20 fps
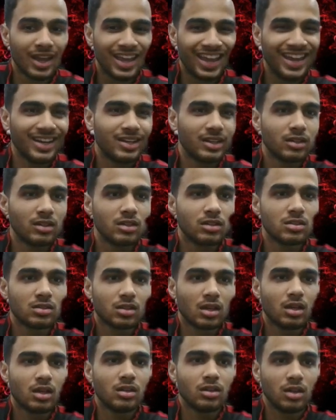
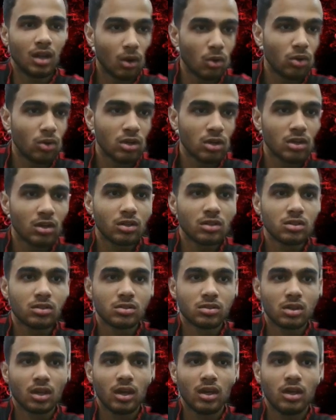haters and
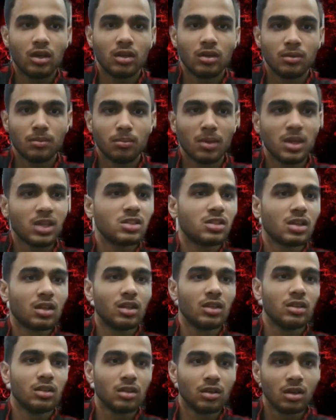doubters, and
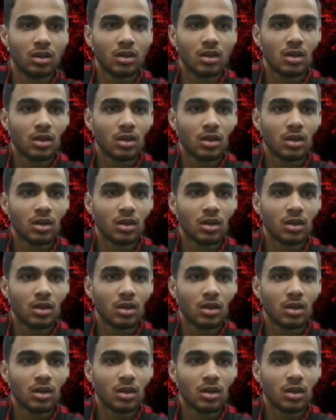basically the